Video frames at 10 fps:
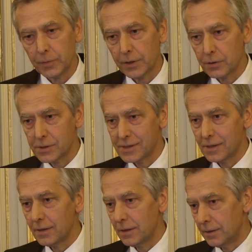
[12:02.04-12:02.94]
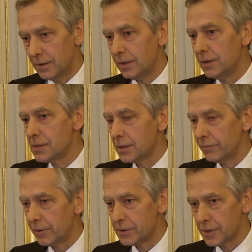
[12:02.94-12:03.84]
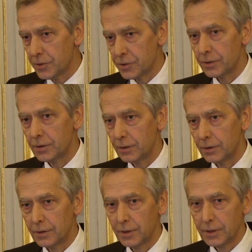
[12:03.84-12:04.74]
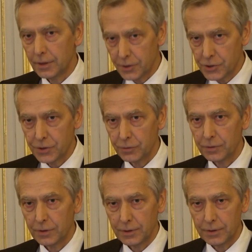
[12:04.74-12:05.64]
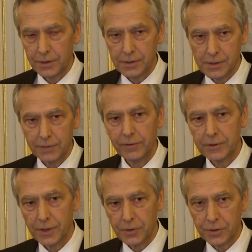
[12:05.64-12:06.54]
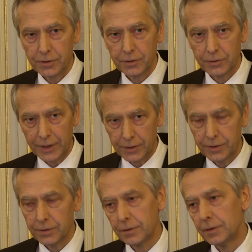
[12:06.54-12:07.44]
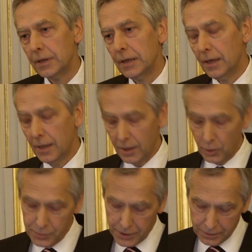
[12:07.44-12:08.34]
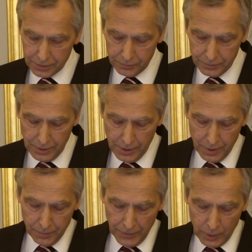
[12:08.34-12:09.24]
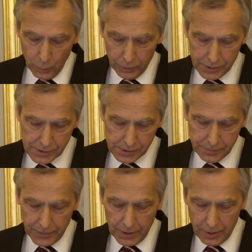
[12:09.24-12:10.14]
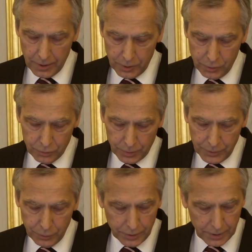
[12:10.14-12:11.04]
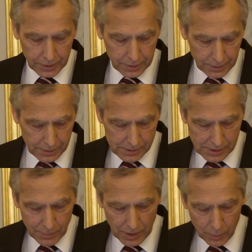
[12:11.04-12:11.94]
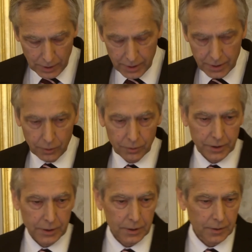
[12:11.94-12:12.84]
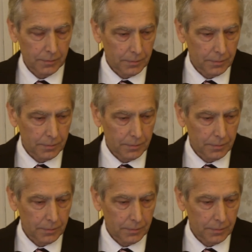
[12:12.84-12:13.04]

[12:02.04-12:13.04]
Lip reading: because it's the civilizational issue, the civilizational criterion and objective. What is Europe doing? Somehow I already